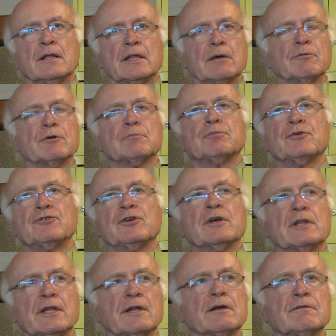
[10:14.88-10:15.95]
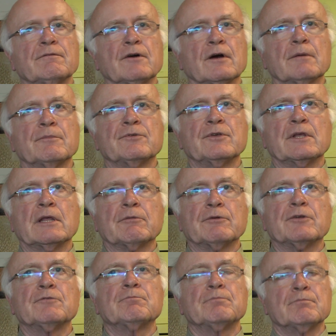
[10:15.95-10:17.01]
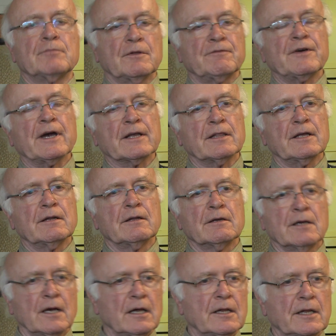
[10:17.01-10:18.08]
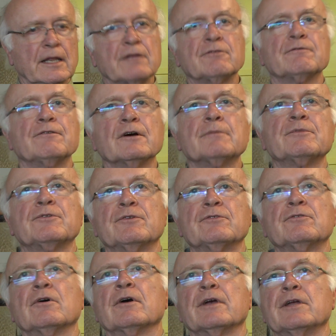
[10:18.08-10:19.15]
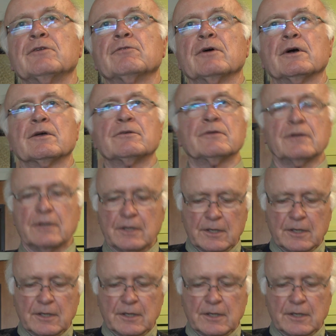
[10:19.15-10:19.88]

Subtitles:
They weren't pushing clinical pharmacy, they were just the fact that, golly, that's a pharmacist talking drugs.